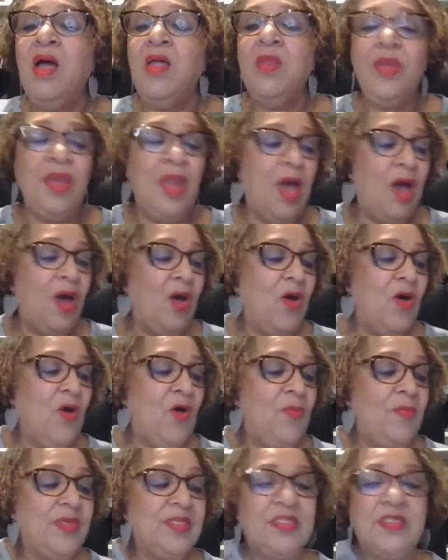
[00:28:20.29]

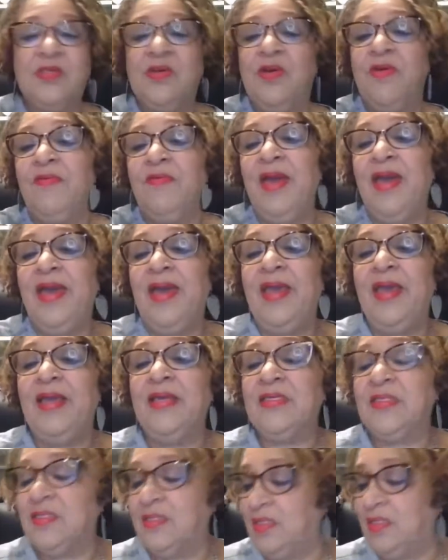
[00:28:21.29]
No, Miss
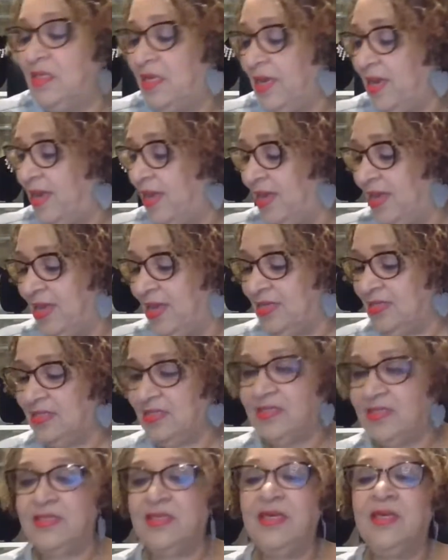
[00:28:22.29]
Grace.
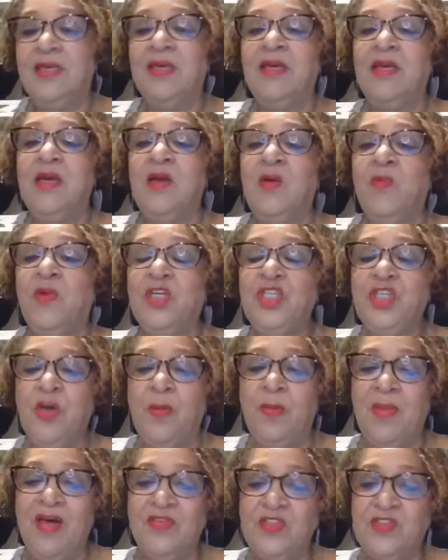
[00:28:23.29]
Yes. What's
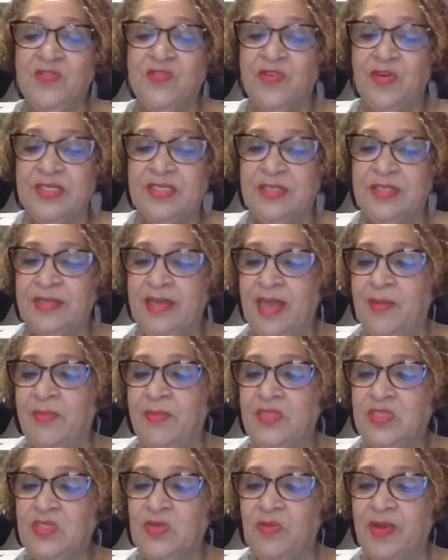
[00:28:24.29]
your mother's first
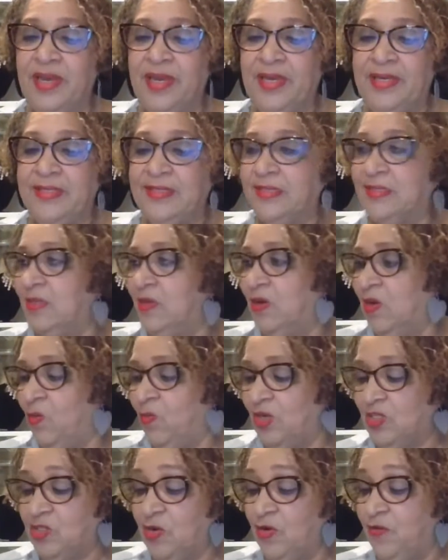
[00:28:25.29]
name, Miss Grace? Or
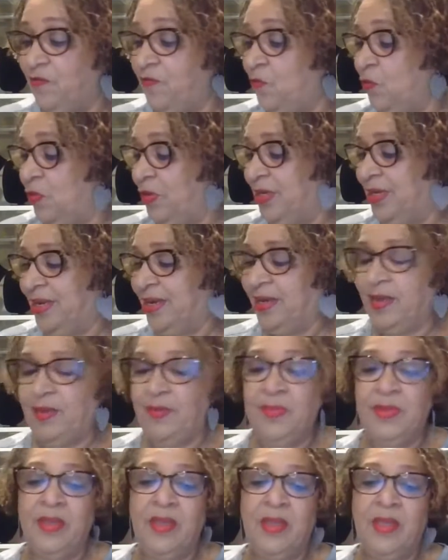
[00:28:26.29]
what's her full
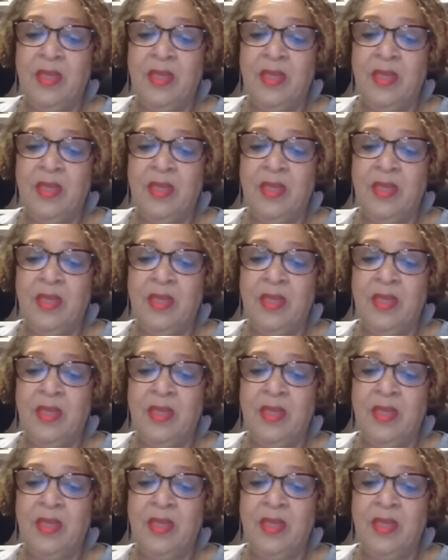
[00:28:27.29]
name?